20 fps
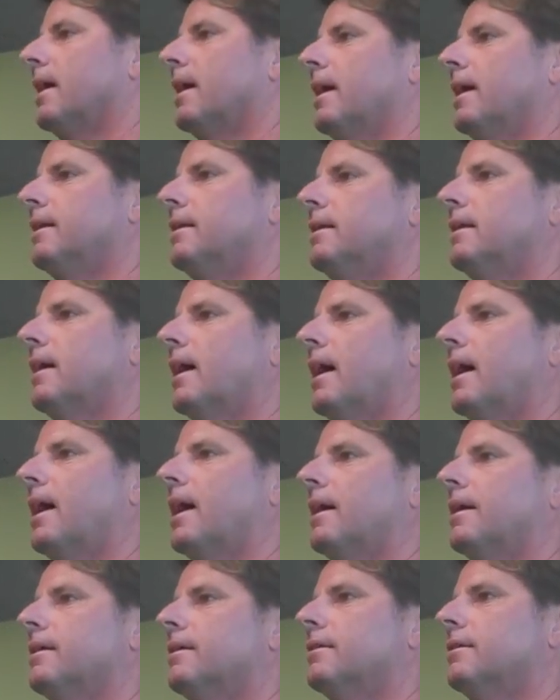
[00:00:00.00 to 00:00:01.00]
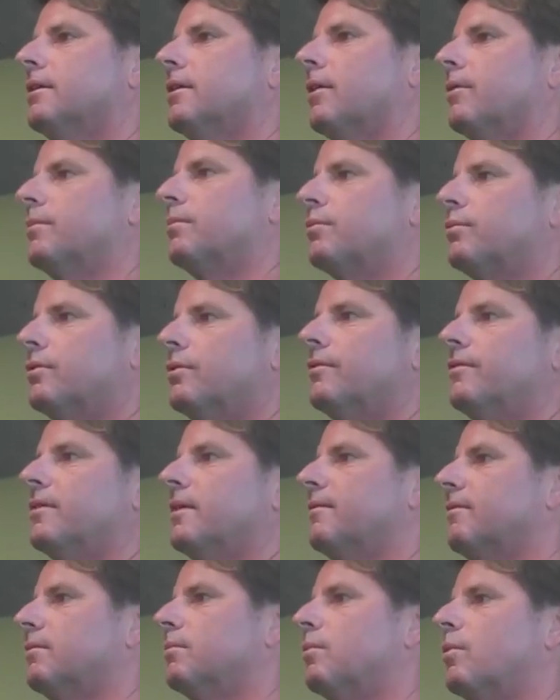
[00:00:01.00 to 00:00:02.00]
and uh, you know
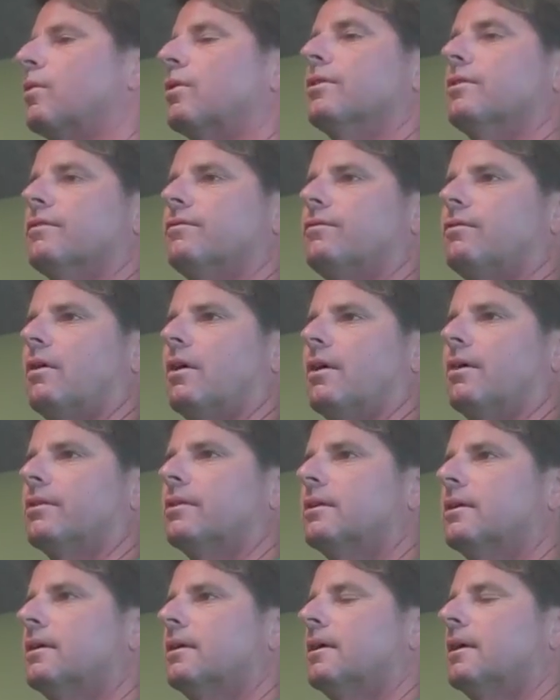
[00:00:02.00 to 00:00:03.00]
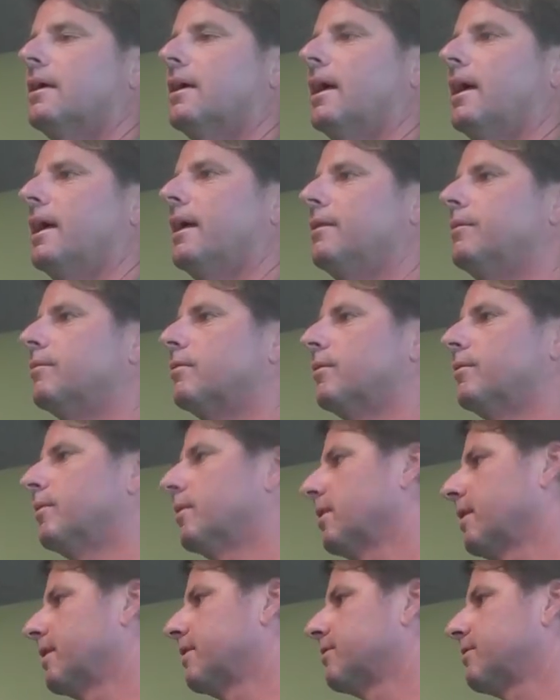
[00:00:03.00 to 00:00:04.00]
improving even more in the fall. And we're
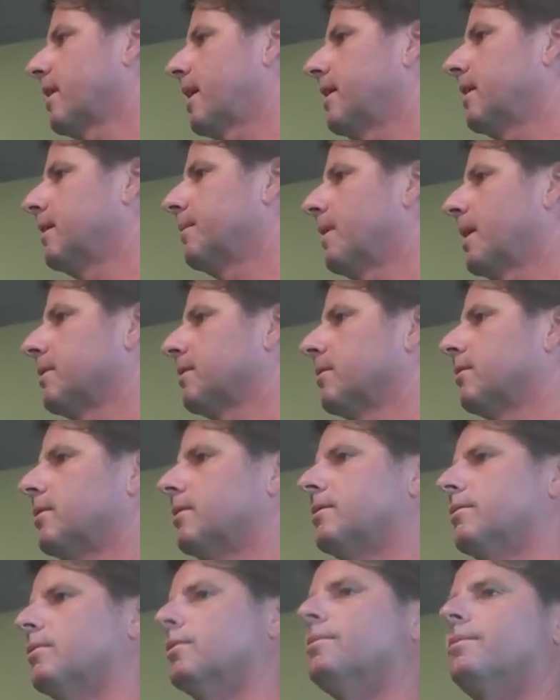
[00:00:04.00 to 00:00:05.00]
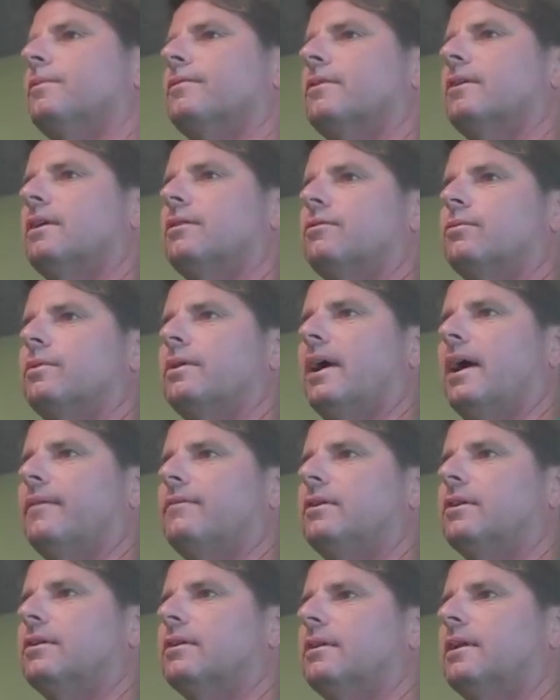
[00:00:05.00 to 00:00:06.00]
really excited about the group of kids we
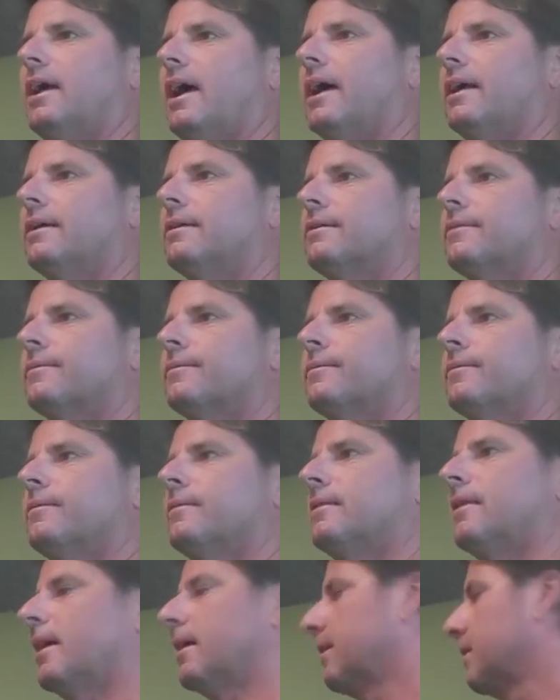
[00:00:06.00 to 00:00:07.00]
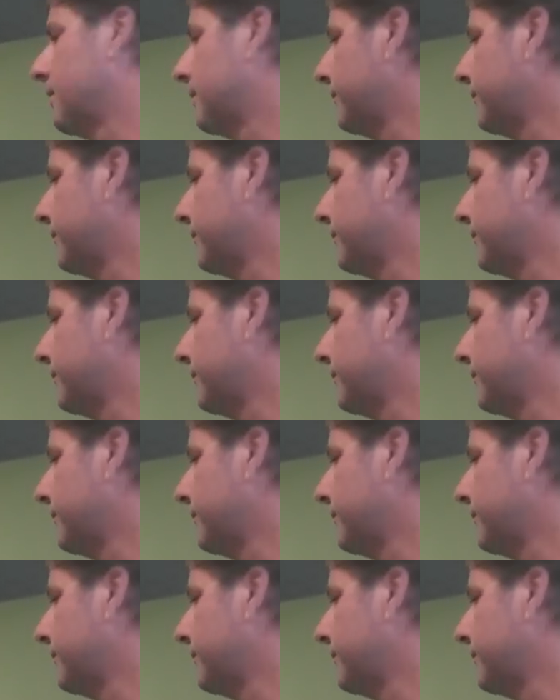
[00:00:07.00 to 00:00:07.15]
have here today. Thank